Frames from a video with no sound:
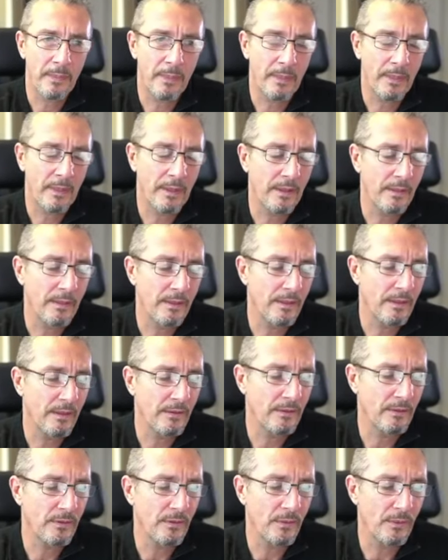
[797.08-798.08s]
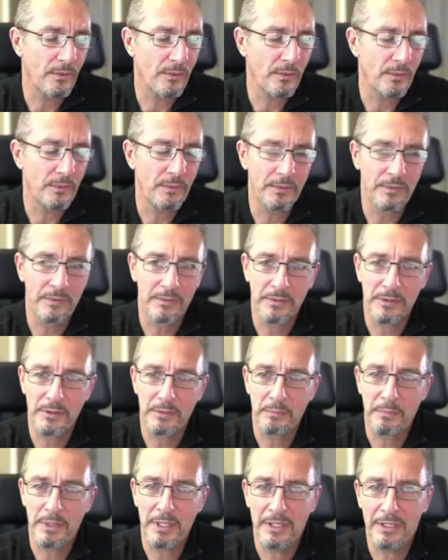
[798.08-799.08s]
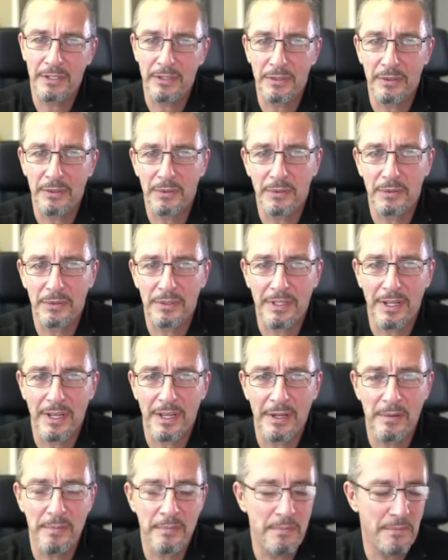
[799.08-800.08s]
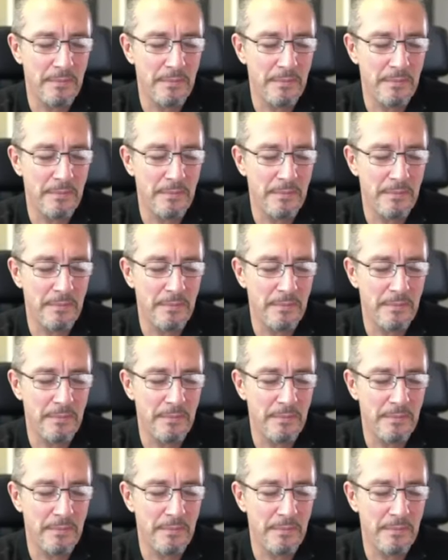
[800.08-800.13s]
And then your own speed, your own time.